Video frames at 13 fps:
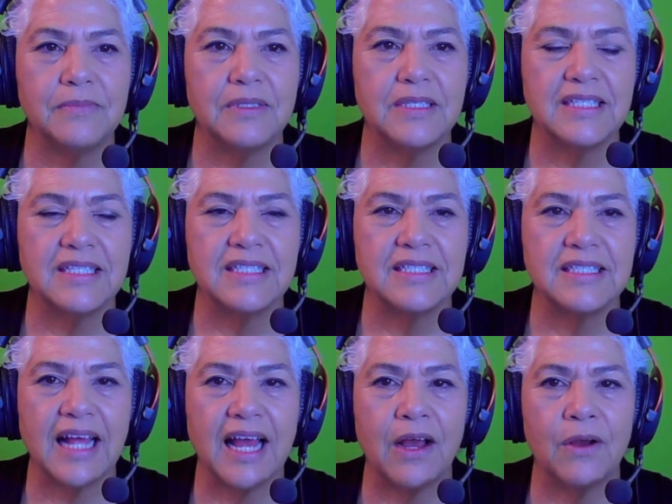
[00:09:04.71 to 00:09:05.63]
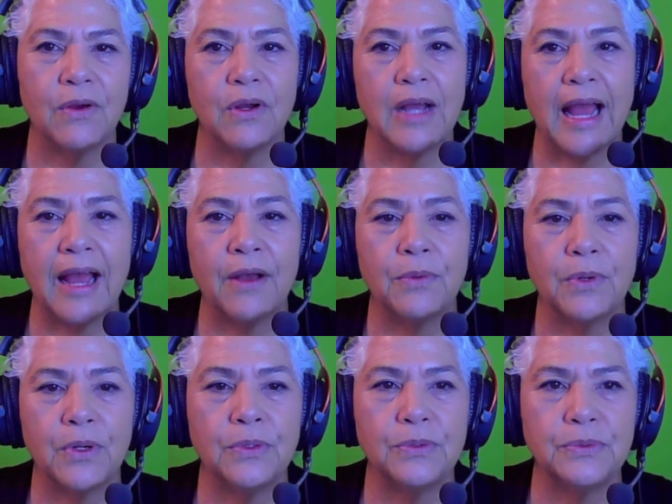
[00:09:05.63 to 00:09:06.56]
so, ow,
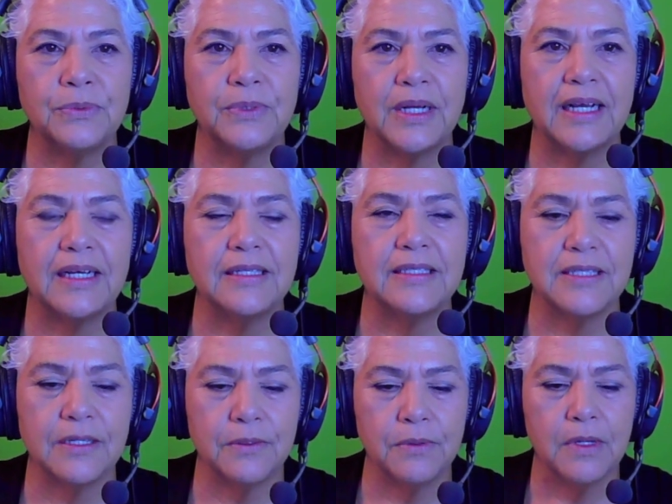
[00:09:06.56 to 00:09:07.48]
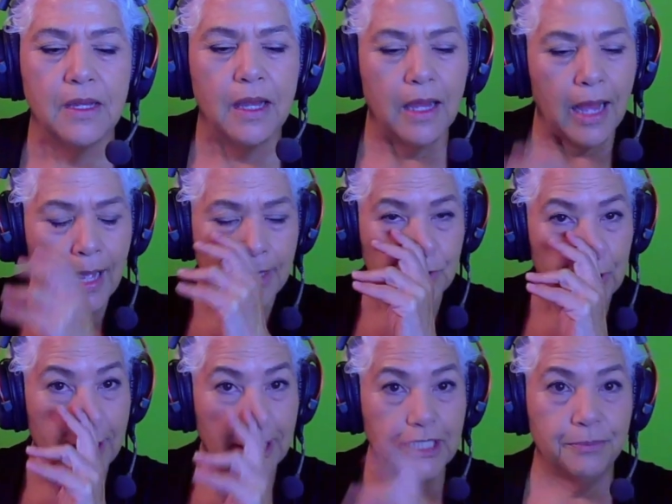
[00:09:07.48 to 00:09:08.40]
oh, ooh, So I
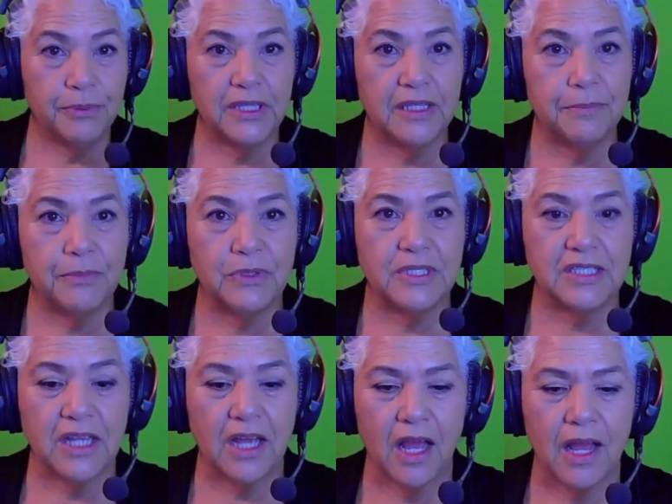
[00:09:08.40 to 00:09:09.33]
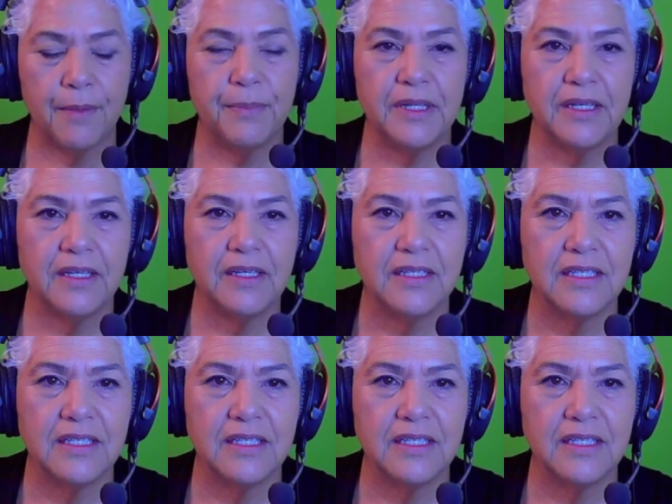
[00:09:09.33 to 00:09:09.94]
tried to put the most common